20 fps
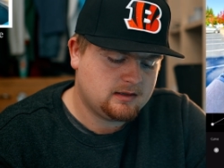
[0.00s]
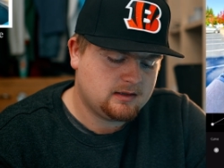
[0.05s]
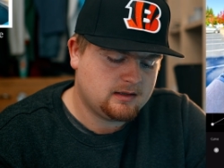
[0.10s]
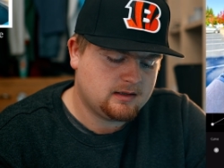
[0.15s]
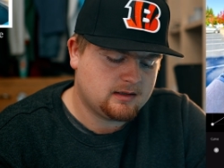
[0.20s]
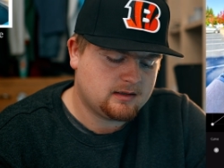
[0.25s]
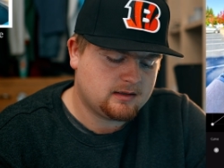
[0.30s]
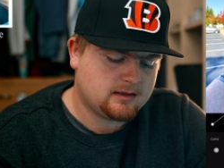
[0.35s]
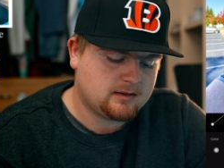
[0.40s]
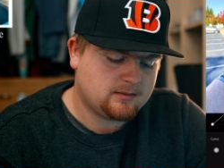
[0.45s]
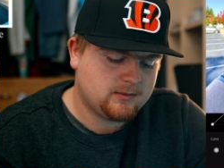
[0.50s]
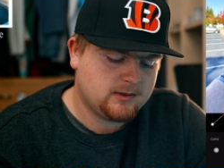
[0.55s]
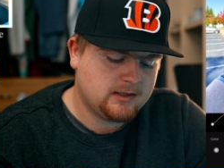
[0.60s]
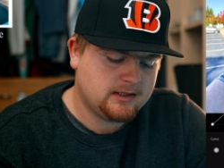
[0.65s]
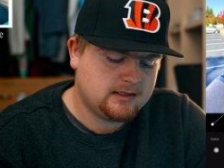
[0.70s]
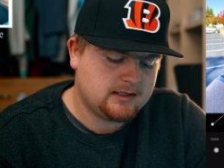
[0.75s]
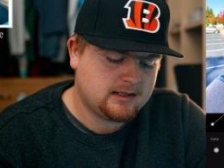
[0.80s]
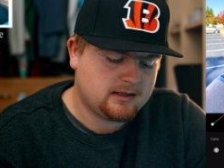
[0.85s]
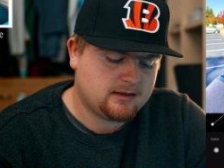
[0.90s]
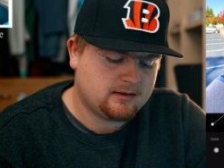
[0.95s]
and I'll
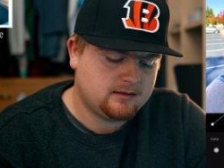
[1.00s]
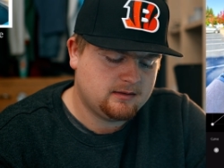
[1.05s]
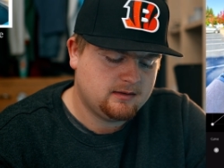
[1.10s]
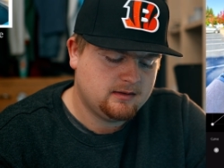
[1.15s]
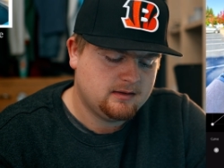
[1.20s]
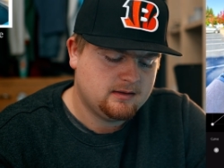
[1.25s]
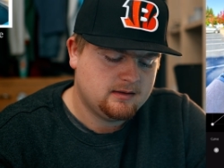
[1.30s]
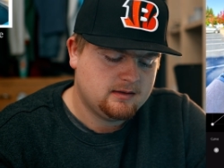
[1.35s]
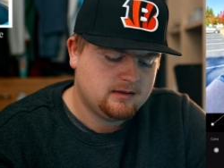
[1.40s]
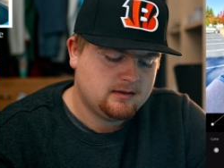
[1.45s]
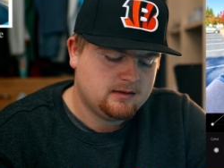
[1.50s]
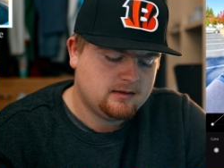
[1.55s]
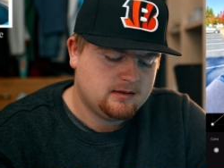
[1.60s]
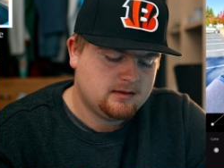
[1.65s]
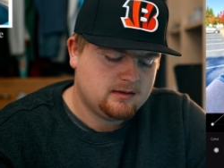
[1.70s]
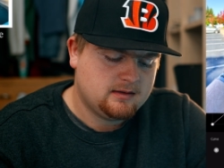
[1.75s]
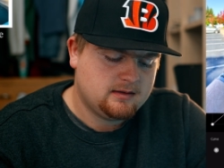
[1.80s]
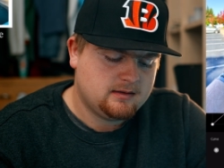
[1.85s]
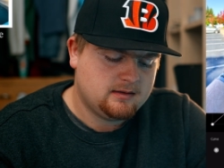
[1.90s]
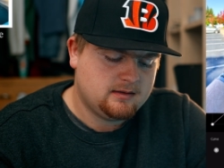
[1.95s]
bring down
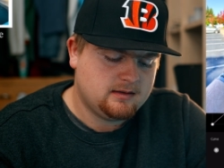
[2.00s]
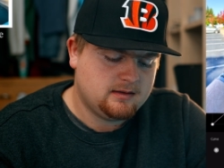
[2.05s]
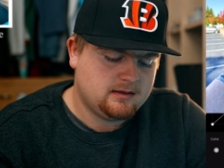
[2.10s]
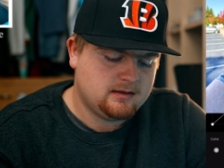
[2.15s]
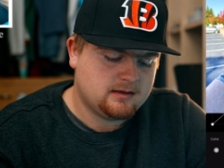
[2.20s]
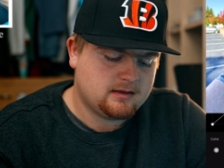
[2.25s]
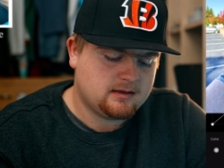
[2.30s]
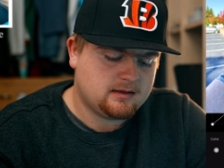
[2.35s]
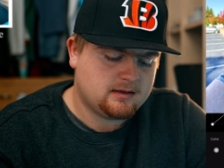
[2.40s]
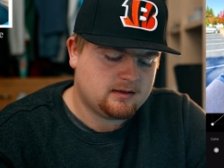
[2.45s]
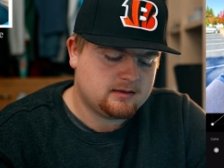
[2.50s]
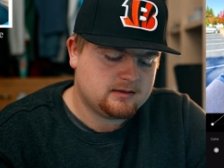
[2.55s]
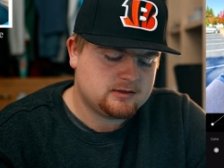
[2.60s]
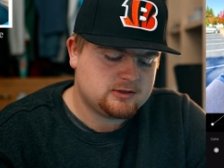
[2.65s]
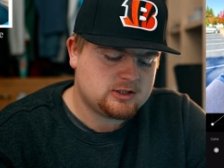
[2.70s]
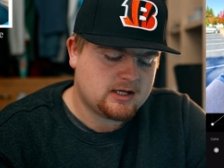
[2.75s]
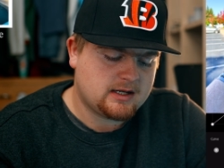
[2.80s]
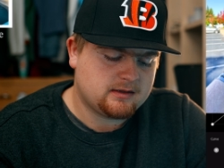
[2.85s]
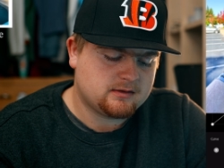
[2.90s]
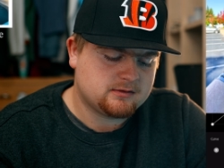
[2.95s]
the uh,
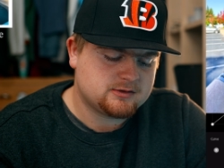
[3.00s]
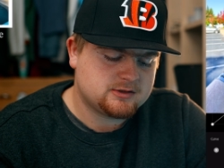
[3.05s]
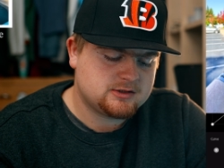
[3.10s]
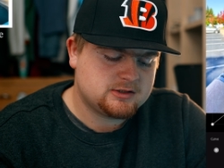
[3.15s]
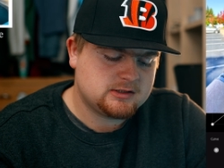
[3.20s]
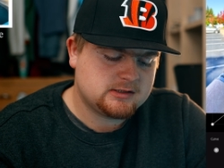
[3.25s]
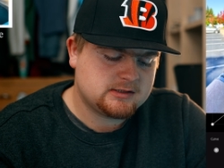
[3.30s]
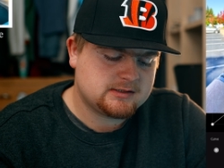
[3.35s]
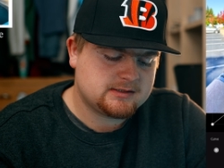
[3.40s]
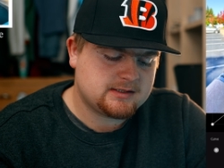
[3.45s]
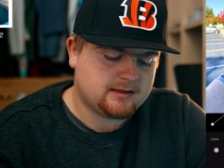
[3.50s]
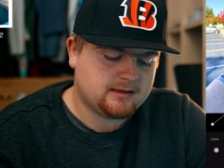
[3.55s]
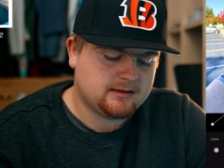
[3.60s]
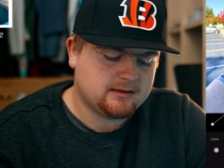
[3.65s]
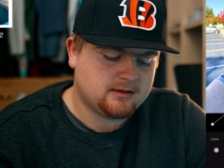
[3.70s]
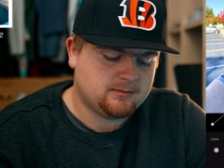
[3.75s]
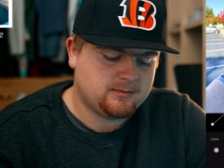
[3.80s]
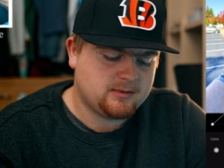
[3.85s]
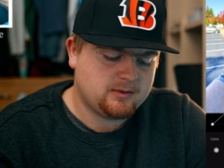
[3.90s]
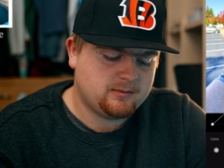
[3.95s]
shadows just a
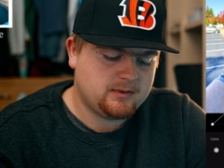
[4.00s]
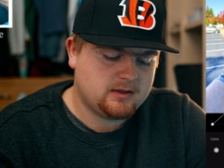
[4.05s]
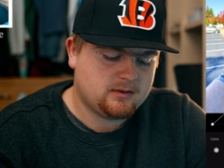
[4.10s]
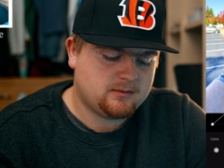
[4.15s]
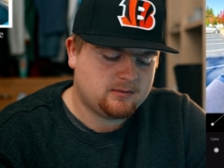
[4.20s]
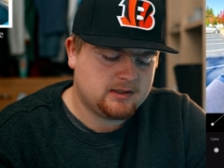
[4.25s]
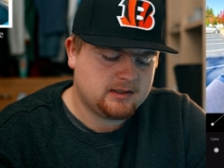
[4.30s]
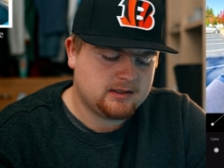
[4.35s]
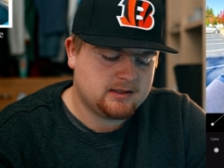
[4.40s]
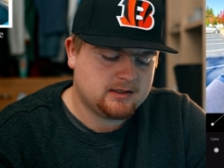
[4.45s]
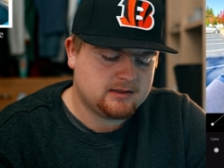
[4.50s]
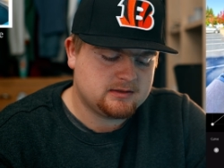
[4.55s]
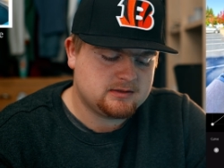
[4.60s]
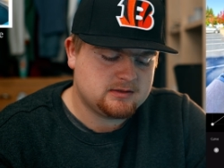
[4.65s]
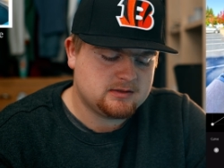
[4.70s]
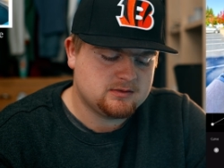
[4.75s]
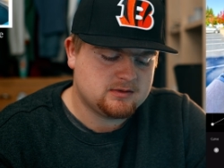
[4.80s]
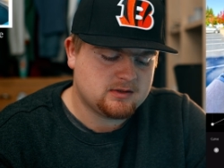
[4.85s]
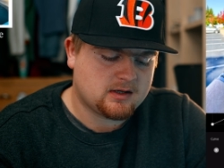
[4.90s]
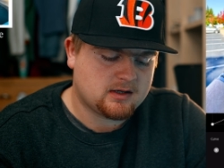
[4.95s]
little bit. We don't want to get it
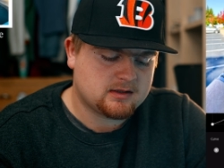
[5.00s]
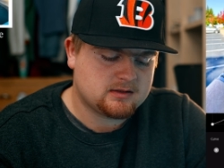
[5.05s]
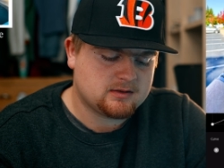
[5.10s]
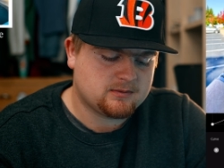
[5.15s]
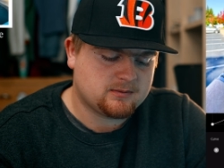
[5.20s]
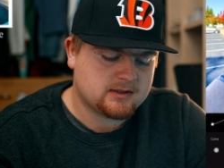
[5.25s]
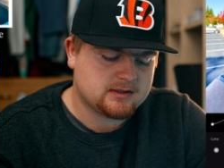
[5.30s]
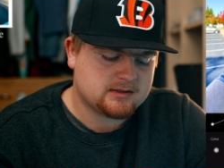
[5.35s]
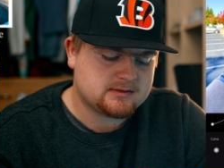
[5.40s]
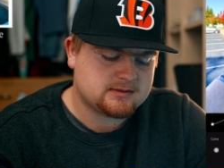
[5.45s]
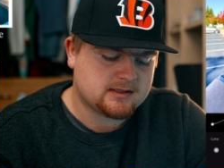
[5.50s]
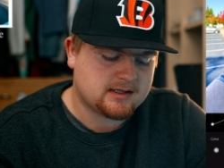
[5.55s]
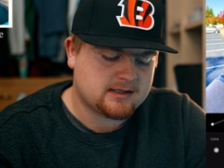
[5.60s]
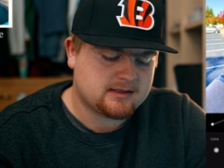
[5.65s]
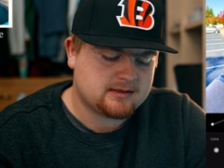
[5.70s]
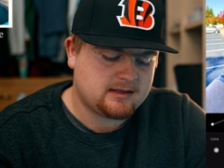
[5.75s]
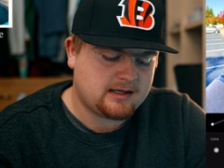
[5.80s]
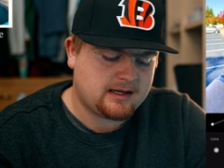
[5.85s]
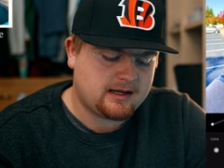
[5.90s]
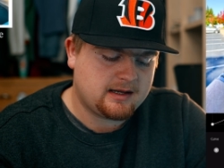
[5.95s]
too dark to where it's
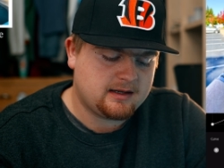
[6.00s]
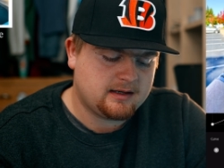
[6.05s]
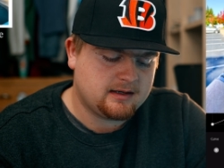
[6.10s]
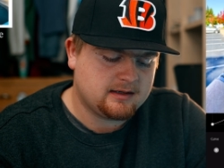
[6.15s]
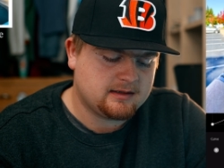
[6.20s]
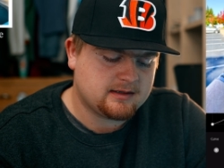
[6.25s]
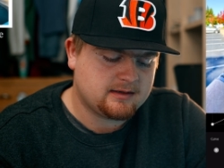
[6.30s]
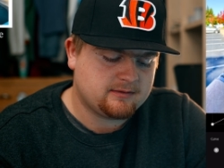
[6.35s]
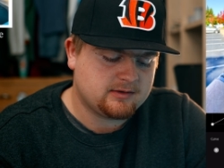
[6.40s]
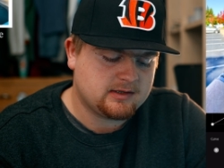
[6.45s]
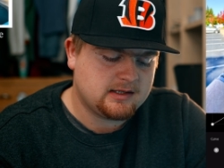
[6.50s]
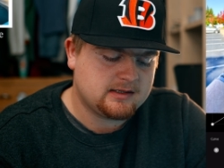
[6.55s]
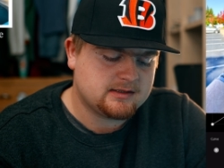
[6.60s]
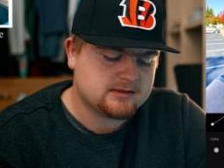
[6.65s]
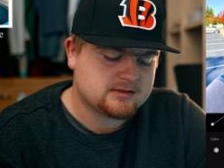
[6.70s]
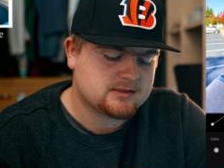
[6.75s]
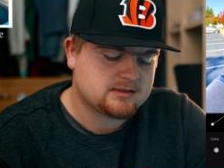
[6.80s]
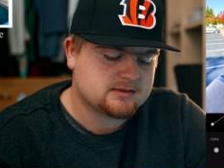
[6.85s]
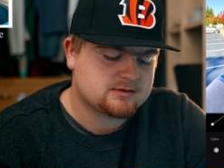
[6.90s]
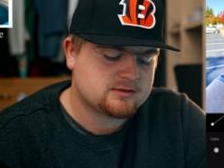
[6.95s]
like that and everything
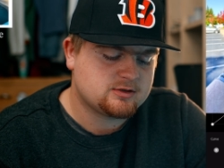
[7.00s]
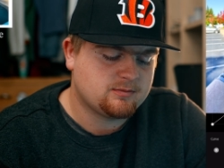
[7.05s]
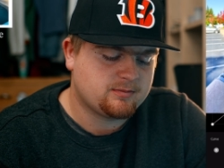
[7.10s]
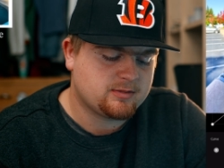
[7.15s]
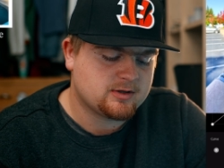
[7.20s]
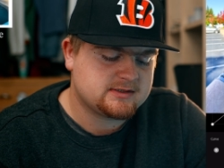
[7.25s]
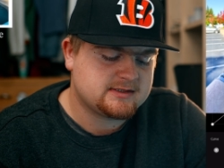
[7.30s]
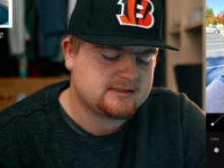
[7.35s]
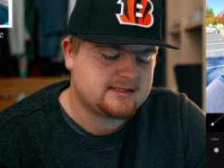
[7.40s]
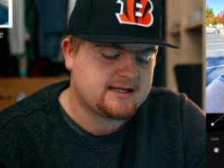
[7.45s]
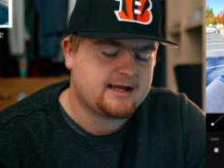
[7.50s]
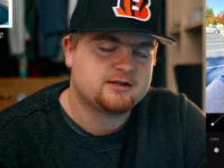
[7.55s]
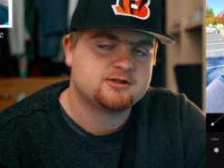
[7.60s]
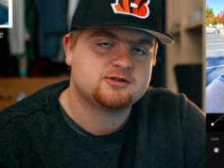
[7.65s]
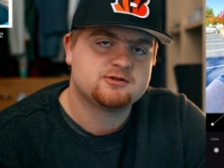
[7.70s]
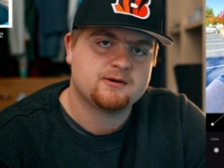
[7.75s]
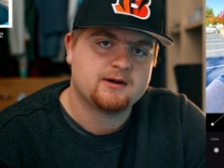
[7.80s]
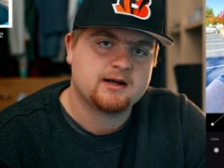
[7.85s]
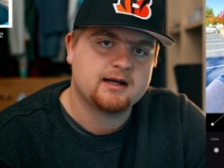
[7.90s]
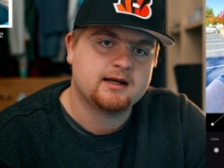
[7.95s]
is just super
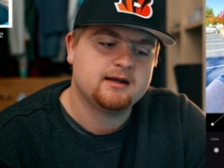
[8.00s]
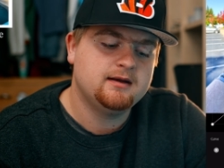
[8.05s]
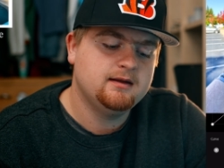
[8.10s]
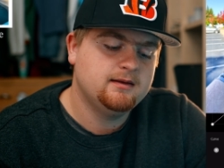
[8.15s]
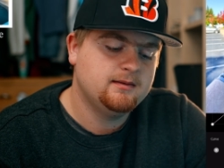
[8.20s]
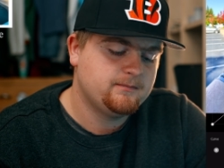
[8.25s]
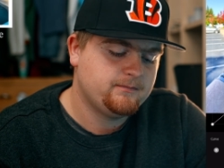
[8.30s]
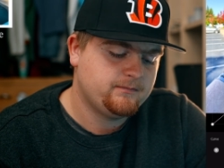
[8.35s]
saturated